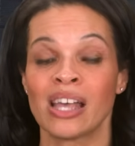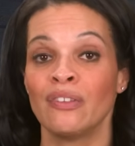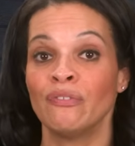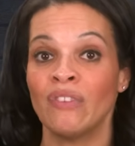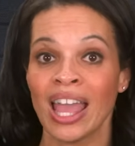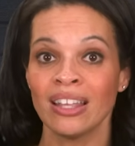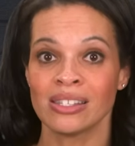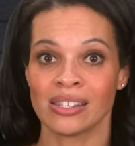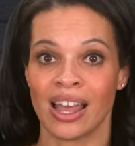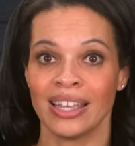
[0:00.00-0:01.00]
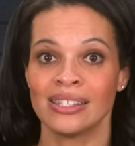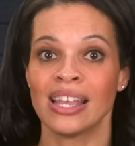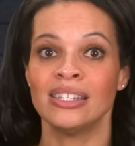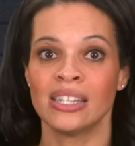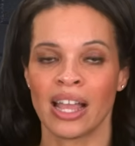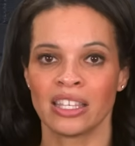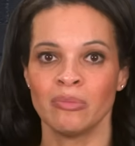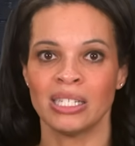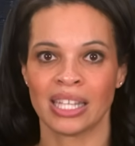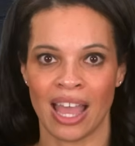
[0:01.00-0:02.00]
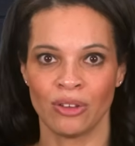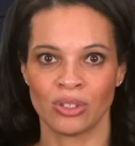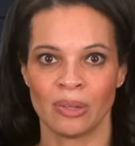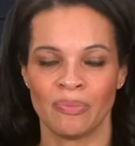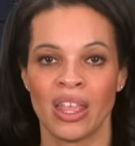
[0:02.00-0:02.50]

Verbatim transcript: on file size and document count.